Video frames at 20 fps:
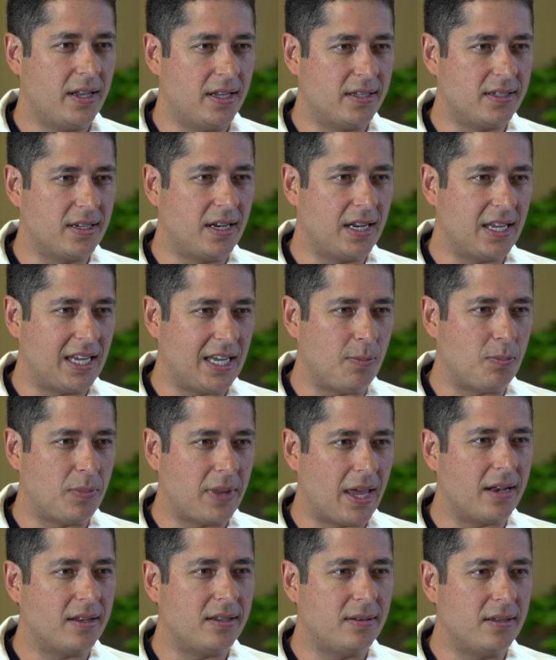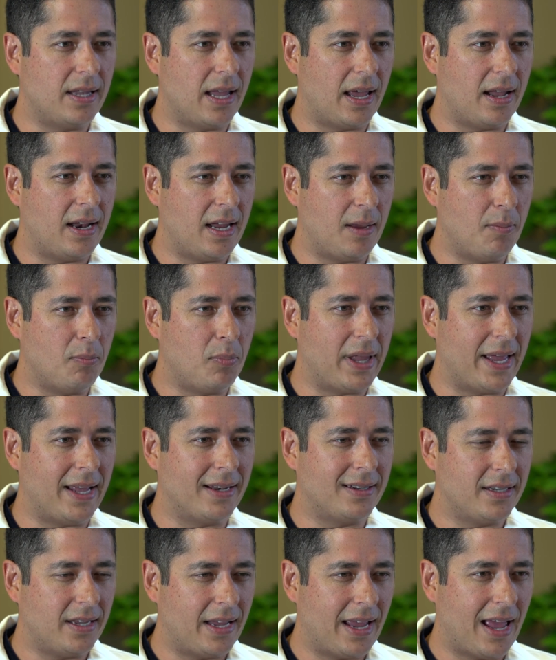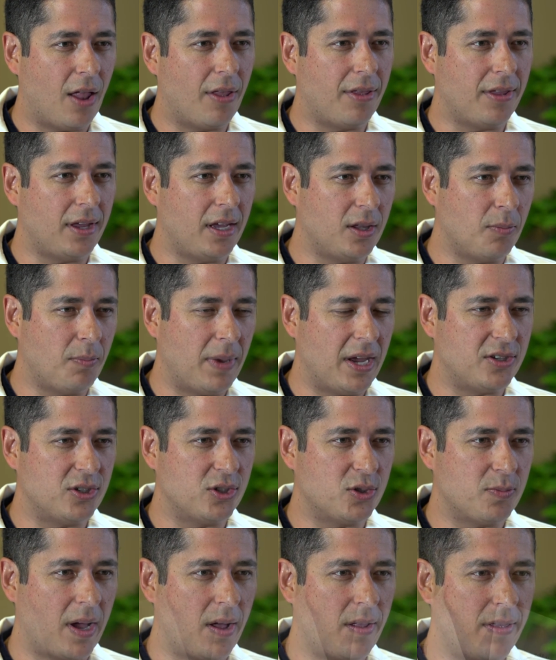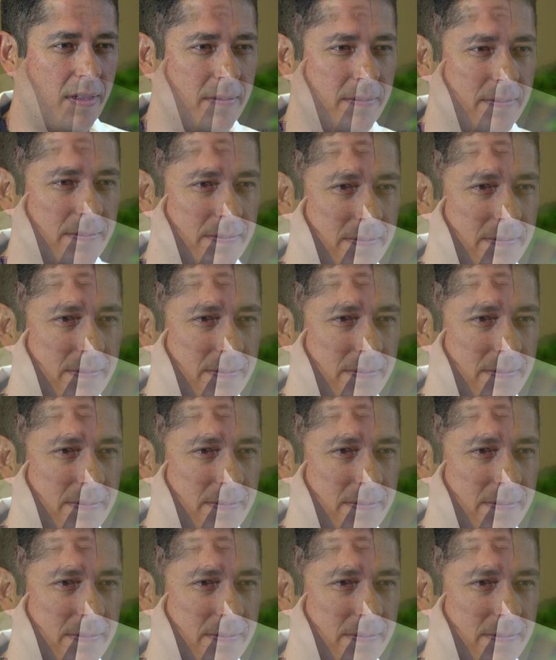that's going to keep that, that implant healthy in the patient's mouth.